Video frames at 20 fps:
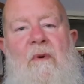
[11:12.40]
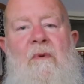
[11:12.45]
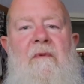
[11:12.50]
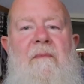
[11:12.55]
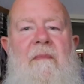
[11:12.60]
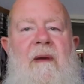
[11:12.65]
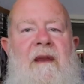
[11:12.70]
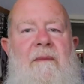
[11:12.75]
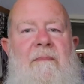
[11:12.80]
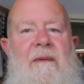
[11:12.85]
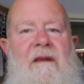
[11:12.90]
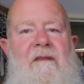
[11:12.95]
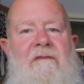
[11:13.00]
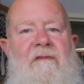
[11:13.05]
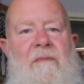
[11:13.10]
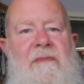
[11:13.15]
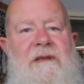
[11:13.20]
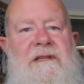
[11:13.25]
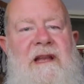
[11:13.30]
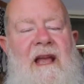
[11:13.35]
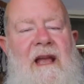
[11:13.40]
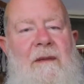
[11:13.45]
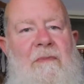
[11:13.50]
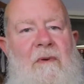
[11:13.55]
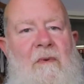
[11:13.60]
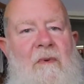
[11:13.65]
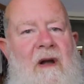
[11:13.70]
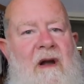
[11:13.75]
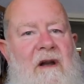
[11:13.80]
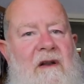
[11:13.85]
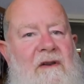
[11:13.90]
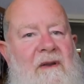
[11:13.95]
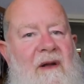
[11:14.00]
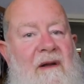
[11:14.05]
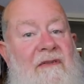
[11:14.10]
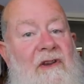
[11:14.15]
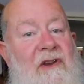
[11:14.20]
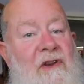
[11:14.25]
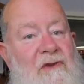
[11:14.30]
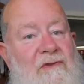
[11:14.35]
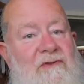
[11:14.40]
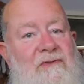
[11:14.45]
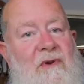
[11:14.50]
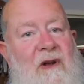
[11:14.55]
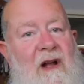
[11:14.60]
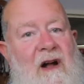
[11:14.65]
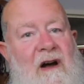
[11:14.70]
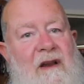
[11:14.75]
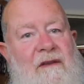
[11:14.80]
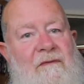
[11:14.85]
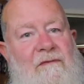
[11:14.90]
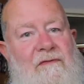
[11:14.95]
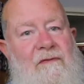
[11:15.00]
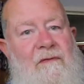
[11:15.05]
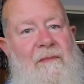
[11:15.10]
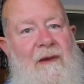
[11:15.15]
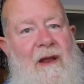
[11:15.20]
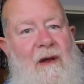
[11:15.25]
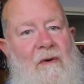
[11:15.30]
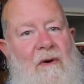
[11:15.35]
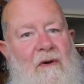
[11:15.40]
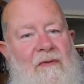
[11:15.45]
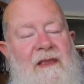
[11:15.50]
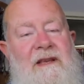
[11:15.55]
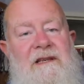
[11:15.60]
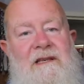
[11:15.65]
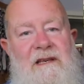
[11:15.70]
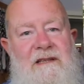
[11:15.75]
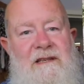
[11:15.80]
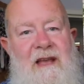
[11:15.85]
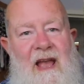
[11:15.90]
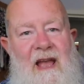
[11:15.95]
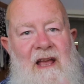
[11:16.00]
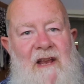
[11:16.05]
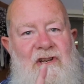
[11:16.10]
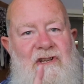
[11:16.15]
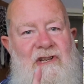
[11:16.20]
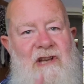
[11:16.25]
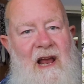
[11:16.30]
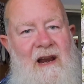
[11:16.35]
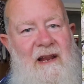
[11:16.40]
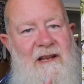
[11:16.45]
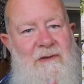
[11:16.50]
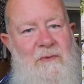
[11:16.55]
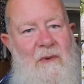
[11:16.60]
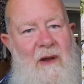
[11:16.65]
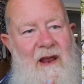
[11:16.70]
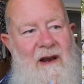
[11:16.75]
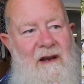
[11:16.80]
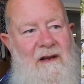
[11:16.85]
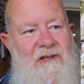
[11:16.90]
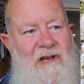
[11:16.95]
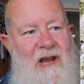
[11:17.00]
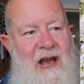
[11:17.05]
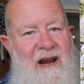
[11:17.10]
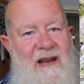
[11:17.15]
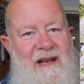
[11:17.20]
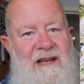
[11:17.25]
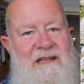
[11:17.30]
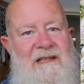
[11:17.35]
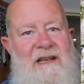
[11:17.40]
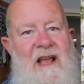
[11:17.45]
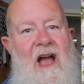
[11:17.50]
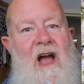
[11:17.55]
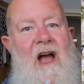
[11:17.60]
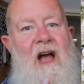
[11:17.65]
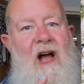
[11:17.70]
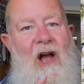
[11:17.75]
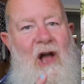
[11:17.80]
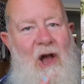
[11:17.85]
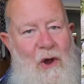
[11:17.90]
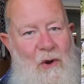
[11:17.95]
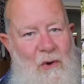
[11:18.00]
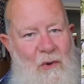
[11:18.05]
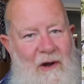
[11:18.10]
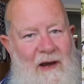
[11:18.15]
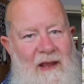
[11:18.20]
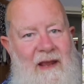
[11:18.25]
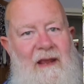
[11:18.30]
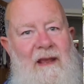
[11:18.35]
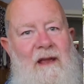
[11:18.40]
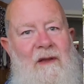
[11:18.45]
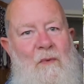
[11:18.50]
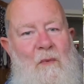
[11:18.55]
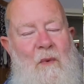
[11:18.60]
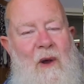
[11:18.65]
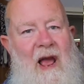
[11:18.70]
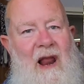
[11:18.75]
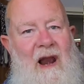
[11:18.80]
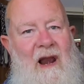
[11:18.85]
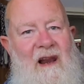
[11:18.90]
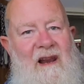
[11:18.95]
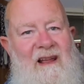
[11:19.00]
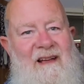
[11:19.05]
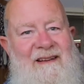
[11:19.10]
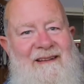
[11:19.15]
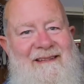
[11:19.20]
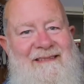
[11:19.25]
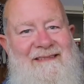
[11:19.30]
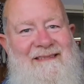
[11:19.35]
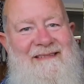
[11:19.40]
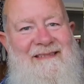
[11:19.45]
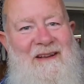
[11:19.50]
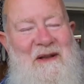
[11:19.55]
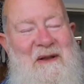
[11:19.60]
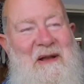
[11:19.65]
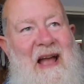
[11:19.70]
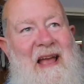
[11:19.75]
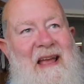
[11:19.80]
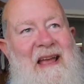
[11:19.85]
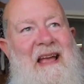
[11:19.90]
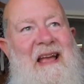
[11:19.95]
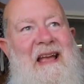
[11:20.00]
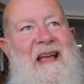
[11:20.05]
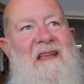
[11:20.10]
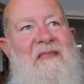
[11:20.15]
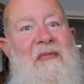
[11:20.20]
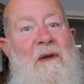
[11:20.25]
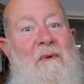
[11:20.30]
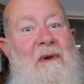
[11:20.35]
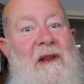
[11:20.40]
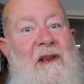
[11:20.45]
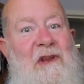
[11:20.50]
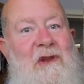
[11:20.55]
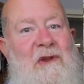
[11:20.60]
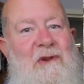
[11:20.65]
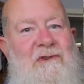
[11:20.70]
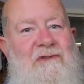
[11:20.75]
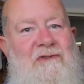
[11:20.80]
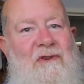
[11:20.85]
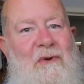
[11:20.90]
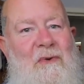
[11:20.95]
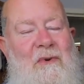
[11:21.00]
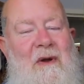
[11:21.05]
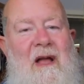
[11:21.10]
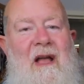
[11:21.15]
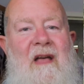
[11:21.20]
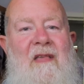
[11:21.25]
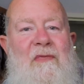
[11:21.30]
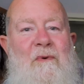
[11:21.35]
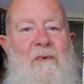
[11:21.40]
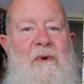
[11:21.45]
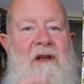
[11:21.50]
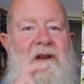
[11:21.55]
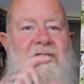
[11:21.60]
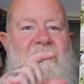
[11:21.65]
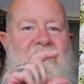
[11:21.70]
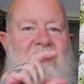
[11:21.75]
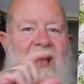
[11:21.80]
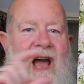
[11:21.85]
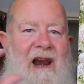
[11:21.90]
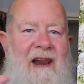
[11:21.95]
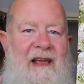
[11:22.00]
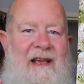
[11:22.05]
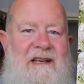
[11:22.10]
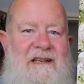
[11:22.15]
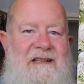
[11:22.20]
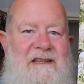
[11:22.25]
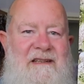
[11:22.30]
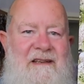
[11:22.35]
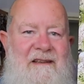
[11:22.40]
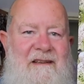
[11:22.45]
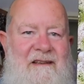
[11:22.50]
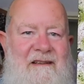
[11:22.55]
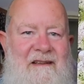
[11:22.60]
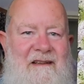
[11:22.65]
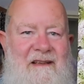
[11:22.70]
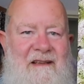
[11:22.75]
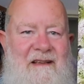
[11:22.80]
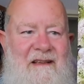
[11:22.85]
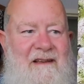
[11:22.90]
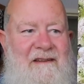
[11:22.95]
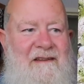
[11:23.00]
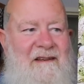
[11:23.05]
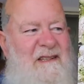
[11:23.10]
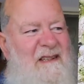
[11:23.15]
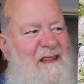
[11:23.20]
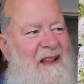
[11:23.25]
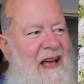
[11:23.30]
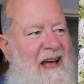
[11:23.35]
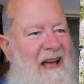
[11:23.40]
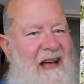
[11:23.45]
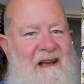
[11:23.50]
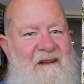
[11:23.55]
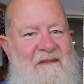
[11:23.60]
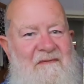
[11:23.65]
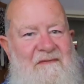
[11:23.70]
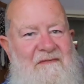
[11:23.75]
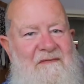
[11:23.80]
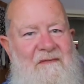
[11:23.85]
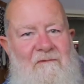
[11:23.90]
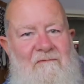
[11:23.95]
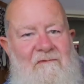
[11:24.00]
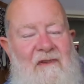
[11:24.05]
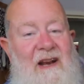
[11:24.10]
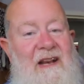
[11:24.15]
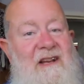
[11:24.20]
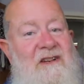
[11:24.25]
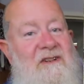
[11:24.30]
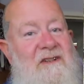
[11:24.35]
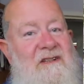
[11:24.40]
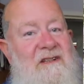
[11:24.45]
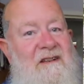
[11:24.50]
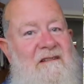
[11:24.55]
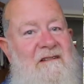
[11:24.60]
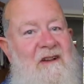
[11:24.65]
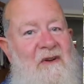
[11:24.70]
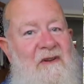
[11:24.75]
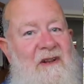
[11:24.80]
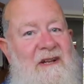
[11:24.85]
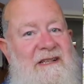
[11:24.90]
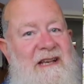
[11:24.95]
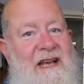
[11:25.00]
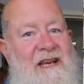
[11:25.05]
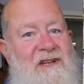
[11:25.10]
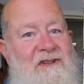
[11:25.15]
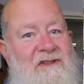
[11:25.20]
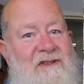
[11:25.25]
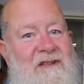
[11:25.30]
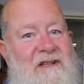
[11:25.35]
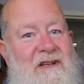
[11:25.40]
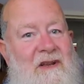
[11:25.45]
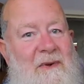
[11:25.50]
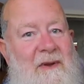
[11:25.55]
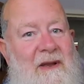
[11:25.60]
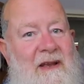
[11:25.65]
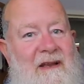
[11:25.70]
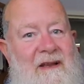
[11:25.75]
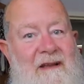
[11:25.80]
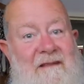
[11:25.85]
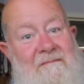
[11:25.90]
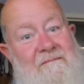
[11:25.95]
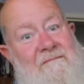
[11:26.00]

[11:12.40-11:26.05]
well, we made a bit of a mistake, but we are going to have a neutral garden from now on. This is Chalice Well, Chalice Holy Well. Okay, they want it neutral. The word chalice, doesn't that have religious connotations to it?